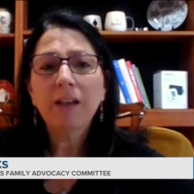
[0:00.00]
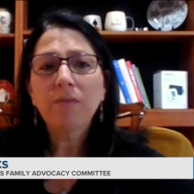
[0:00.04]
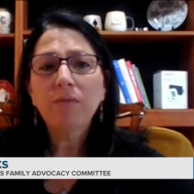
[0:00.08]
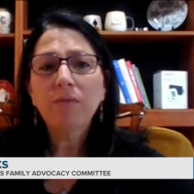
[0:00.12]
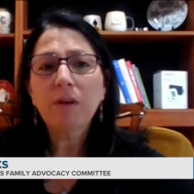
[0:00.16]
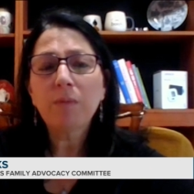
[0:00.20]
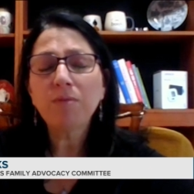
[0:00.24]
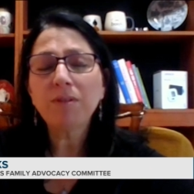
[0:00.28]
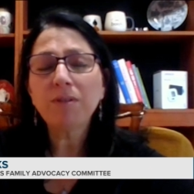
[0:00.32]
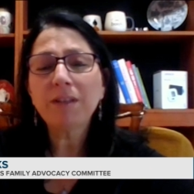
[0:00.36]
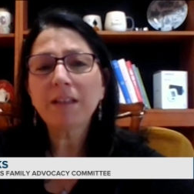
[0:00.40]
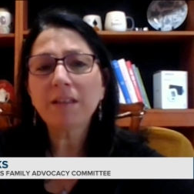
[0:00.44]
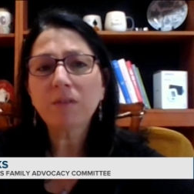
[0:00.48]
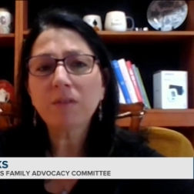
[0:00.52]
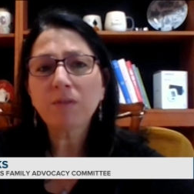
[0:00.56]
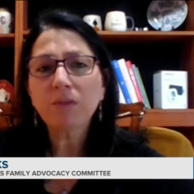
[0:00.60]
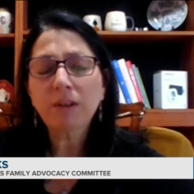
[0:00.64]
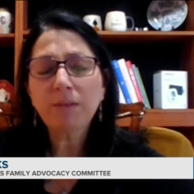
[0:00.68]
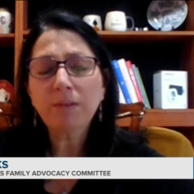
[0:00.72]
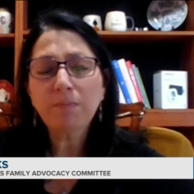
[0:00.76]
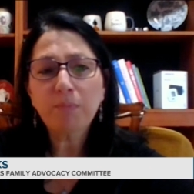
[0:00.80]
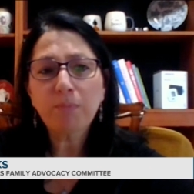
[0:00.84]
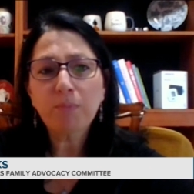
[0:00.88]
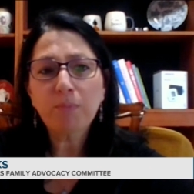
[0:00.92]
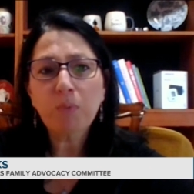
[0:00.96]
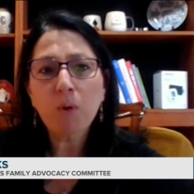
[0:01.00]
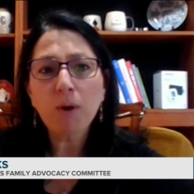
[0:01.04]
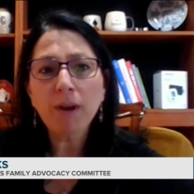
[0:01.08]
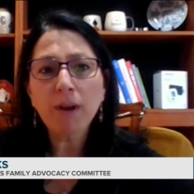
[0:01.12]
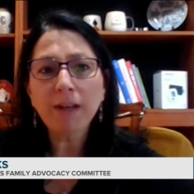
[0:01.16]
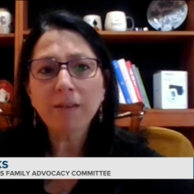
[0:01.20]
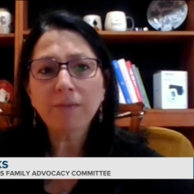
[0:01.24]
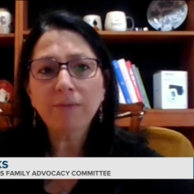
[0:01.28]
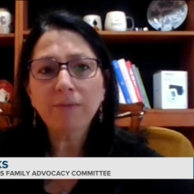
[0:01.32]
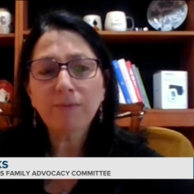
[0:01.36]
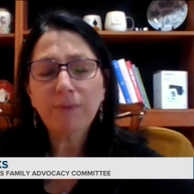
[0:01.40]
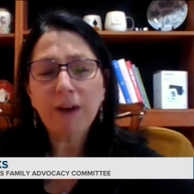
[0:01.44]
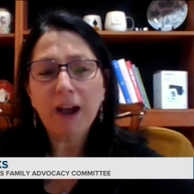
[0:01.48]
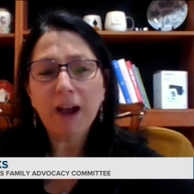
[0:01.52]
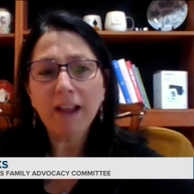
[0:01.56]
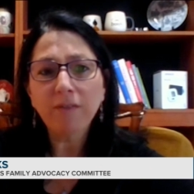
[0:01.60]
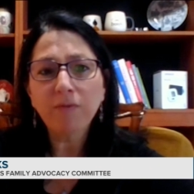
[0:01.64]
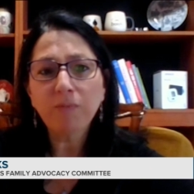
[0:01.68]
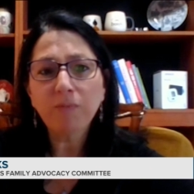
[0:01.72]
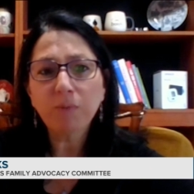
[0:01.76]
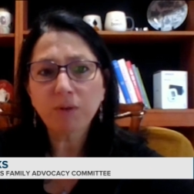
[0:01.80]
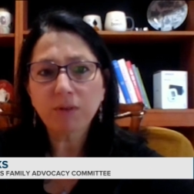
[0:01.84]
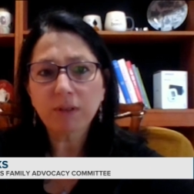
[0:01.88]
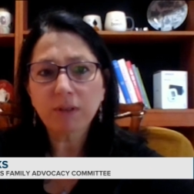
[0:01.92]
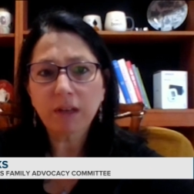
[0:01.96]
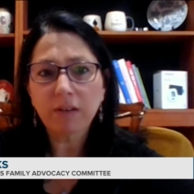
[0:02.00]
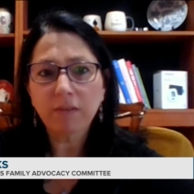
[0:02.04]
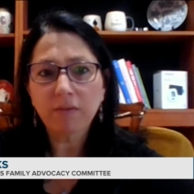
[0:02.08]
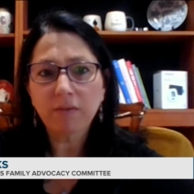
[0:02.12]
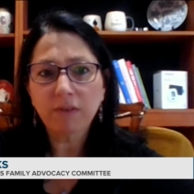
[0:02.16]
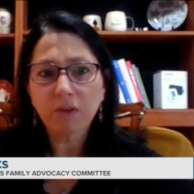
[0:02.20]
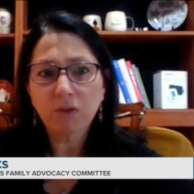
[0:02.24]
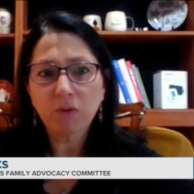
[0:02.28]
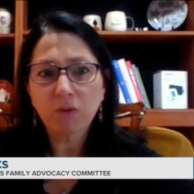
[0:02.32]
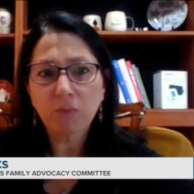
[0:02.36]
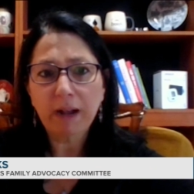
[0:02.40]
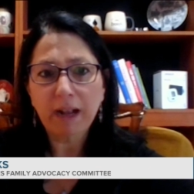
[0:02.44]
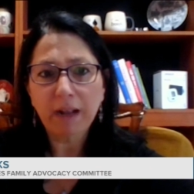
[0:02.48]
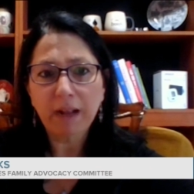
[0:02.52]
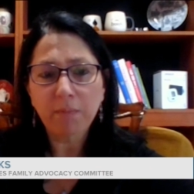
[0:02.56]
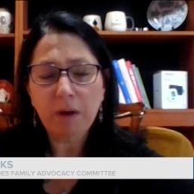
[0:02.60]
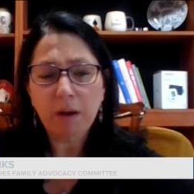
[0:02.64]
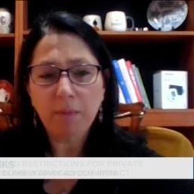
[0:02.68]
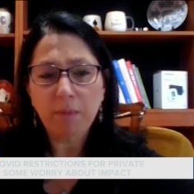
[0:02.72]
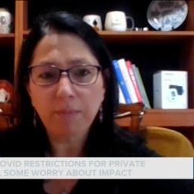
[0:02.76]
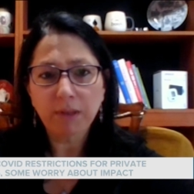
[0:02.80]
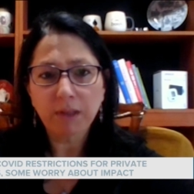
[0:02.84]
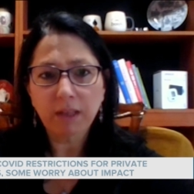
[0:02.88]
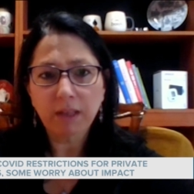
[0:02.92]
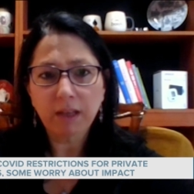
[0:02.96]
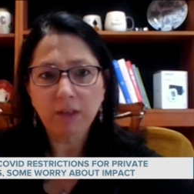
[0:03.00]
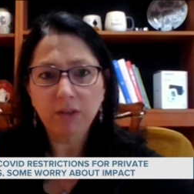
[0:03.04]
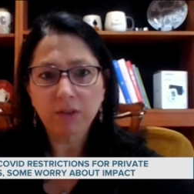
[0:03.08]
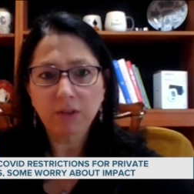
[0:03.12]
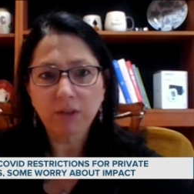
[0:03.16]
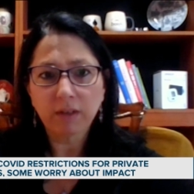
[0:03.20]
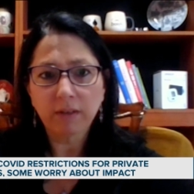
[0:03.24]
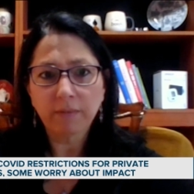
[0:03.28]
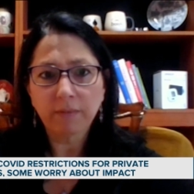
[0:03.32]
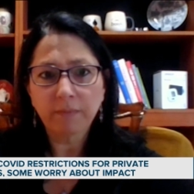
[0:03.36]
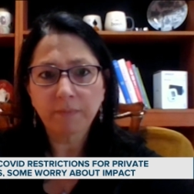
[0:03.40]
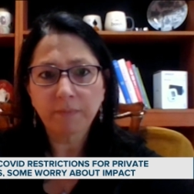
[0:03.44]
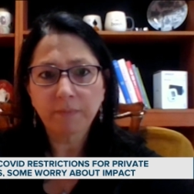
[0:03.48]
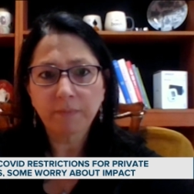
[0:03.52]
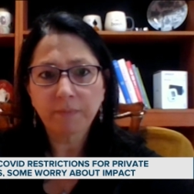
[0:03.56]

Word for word: represents only 0.5% of the quebec population